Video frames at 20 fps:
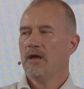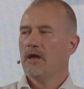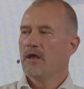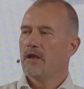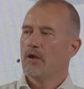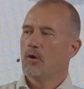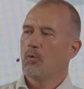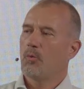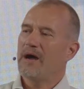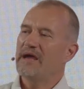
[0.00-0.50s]

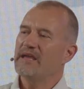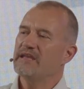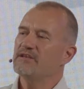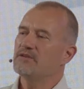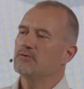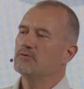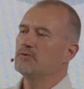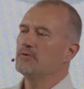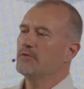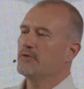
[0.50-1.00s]
Now, why
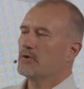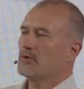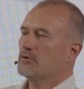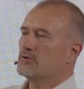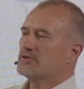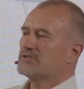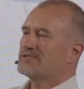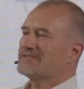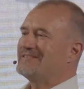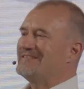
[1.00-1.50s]
do
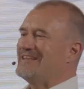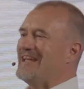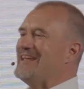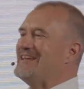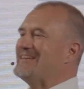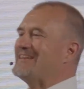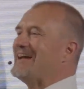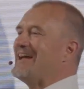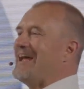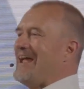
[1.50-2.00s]
those
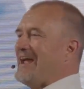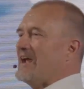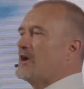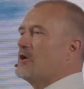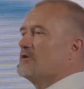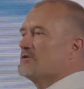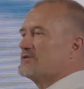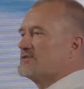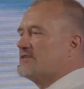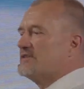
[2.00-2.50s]
data
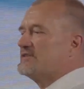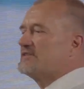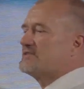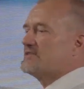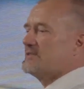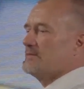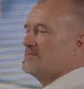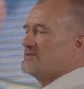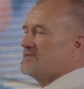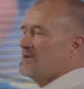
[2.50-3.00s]

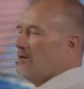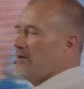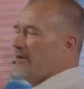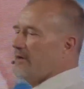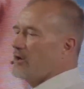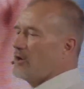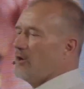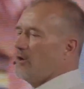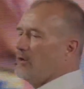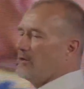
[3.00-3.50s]
ecosystems, how I
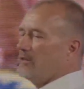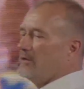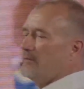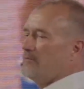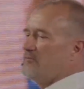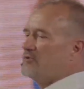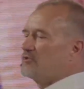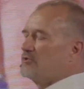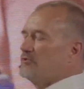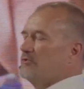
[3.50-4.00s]
call
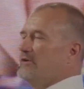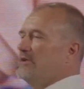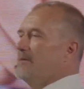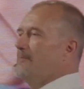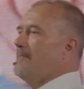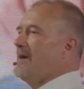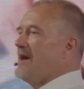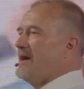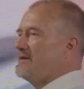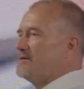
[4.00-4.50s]
them, truly
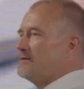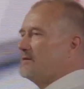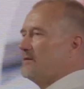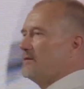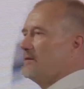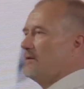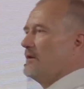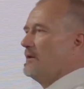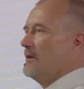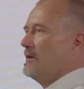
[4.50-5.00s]
matter?
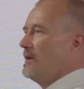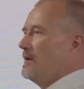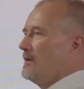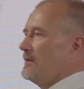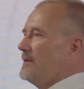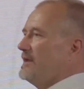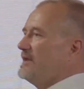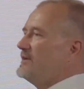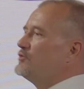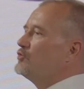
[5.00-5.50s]

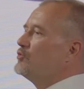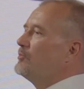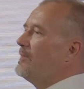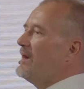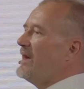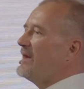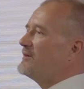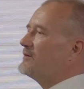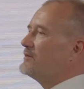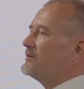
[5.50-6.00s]
They do
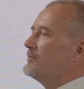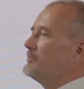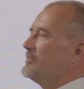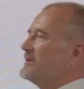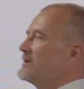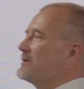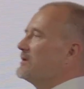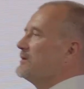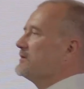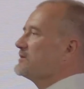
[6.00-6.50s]
matter
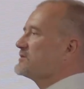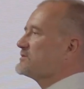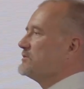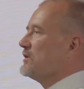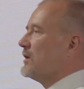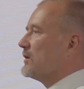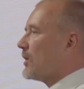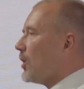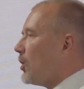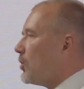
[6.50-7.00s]
because
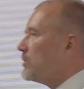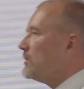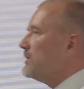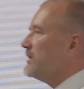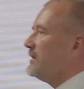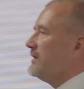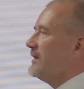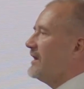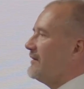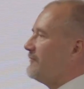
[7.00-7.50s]
not
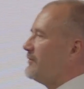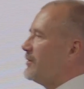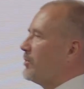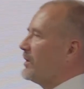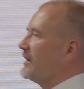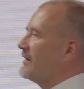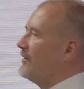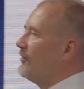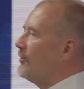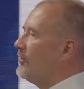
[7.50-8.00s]
only
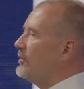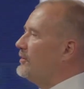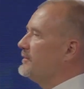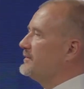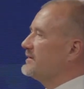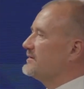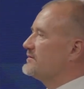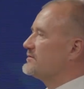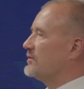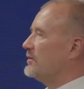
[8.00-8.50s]
everyone heard
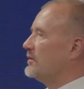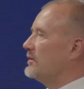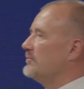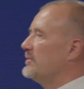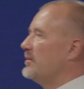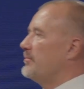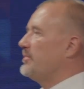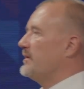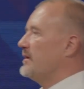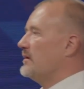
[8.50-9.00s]
the term
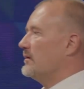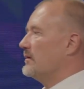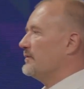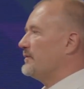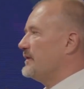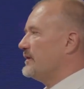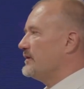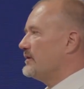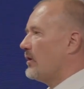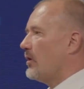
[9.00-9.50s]
about
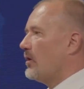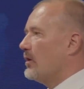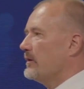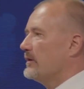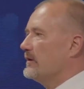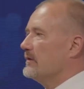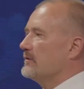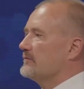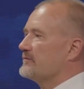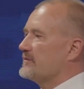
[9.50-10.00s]
the
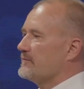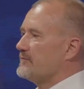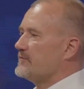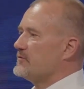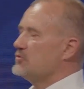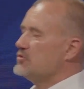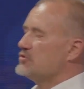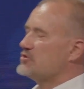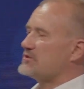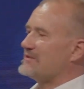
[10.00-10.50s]
oil of the
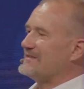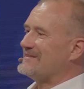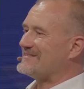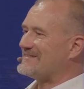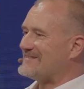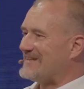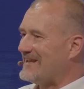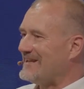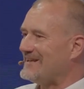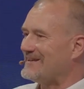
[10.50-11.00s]
future is
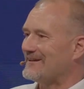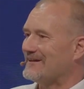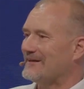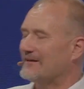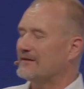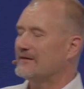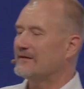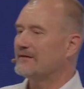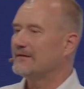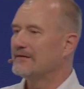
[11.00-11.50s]

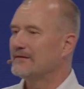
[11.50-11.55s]
data.